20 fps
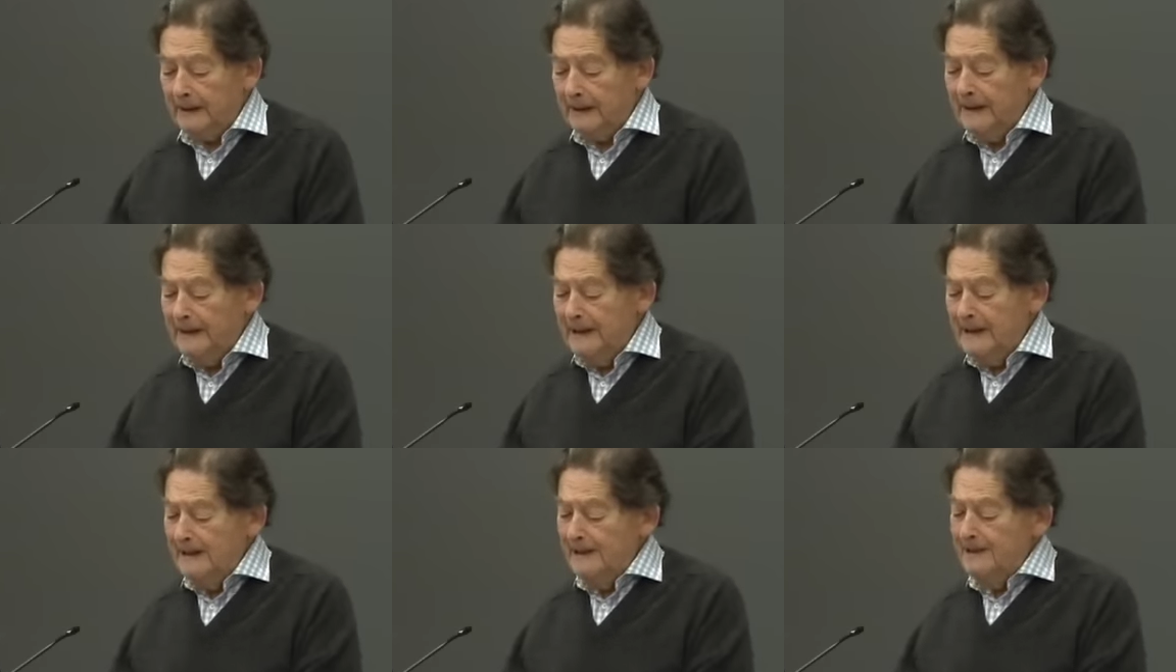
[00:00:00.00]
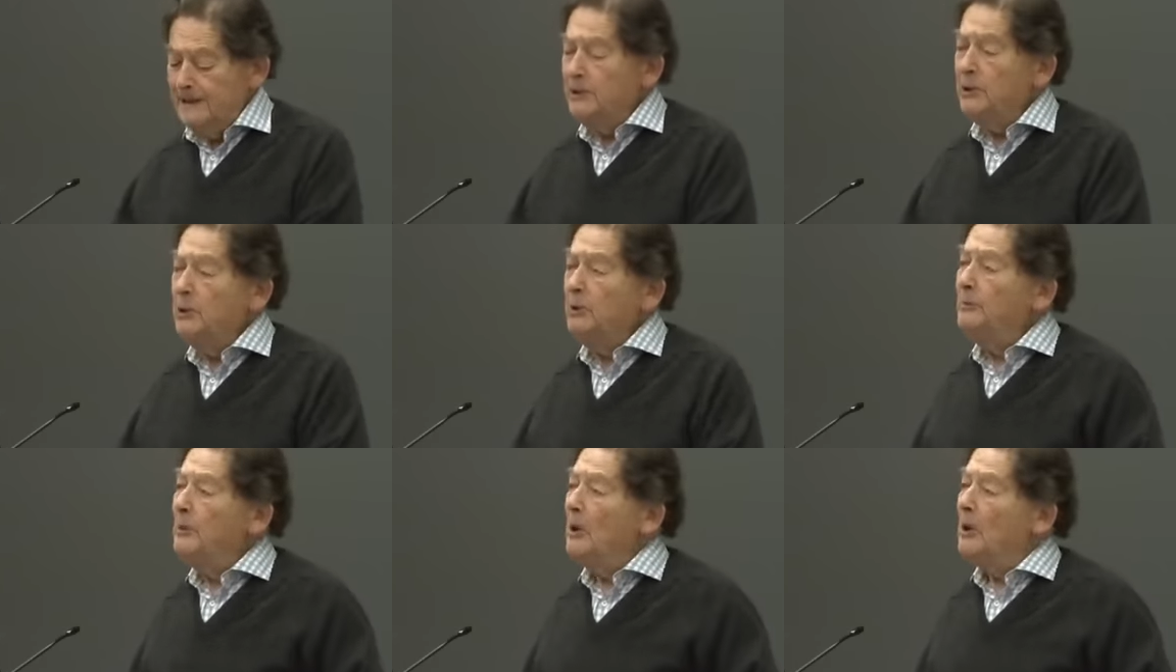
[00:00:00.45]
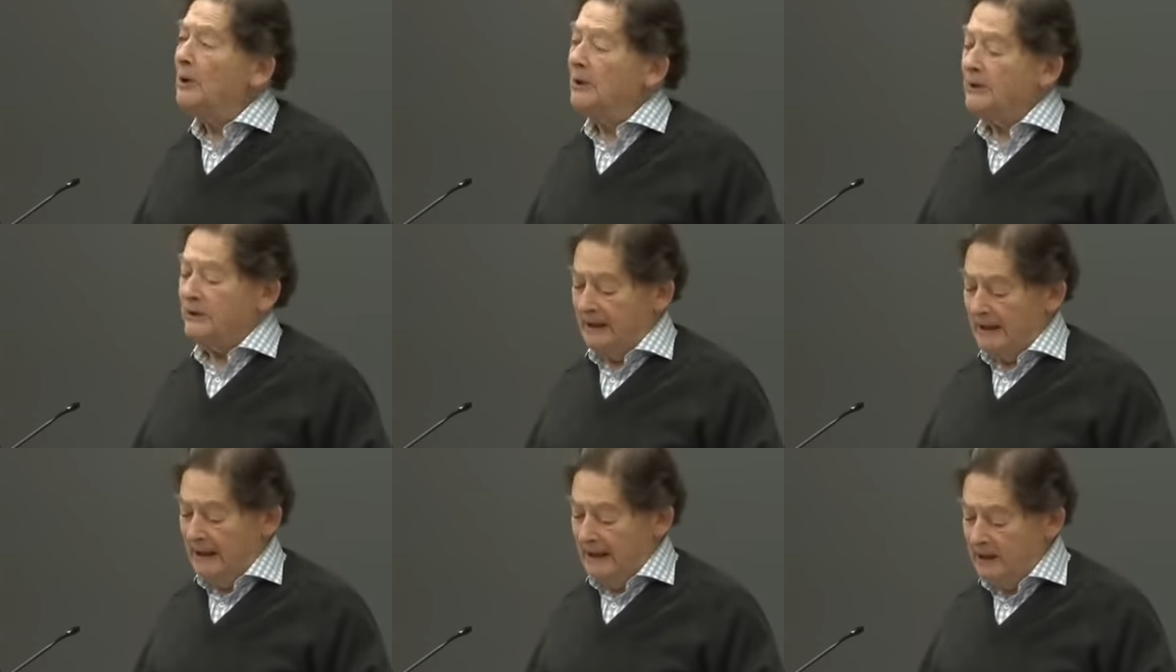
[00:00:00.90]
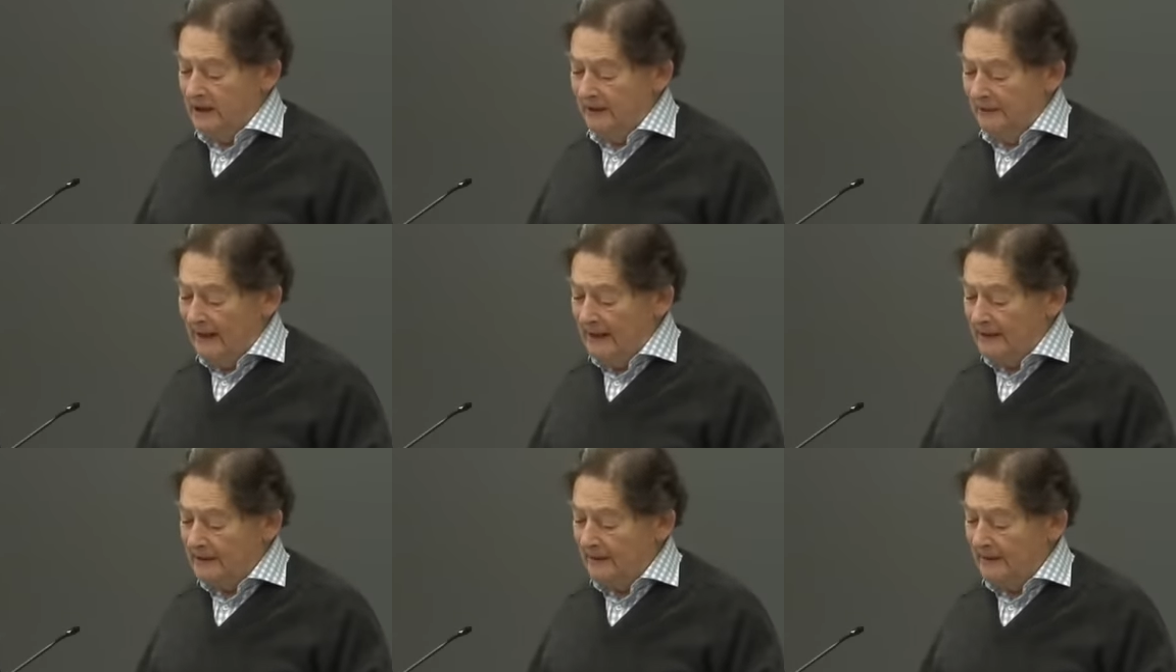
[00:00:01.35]
In his new book, The End
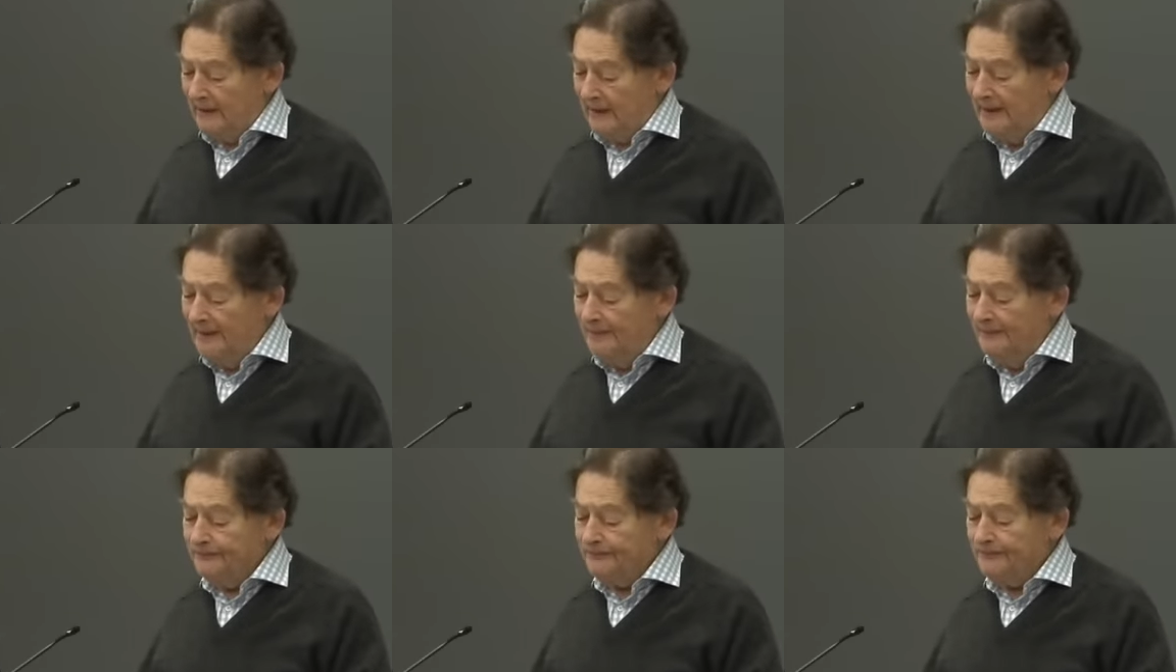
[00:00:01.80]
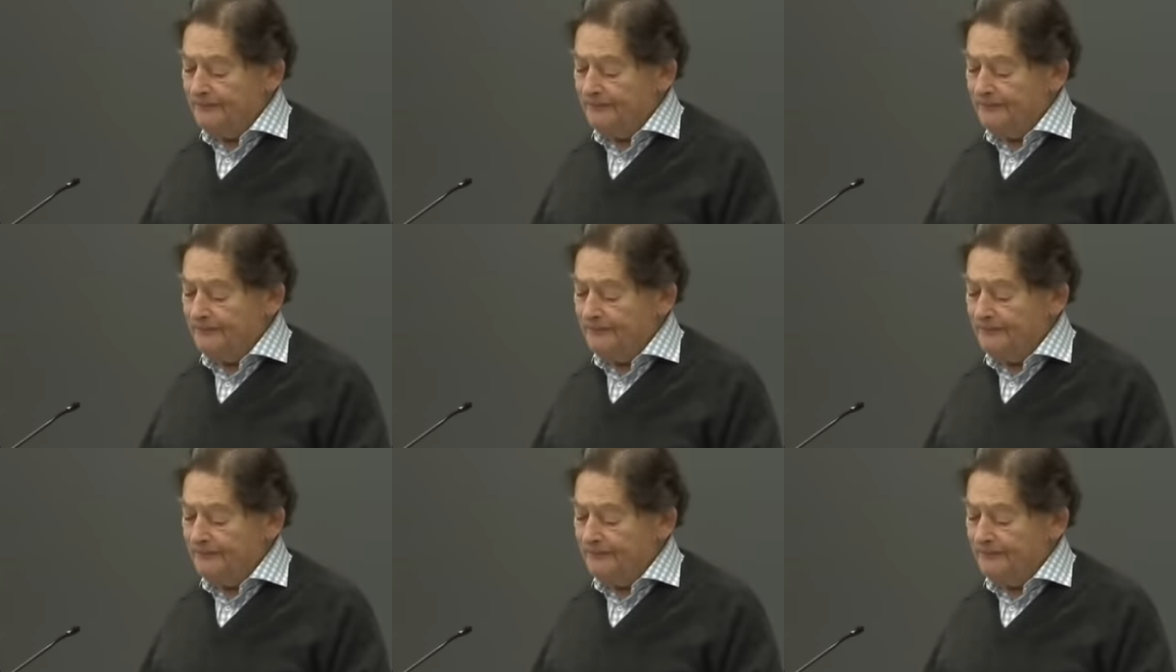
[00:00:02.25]
of Alchemy,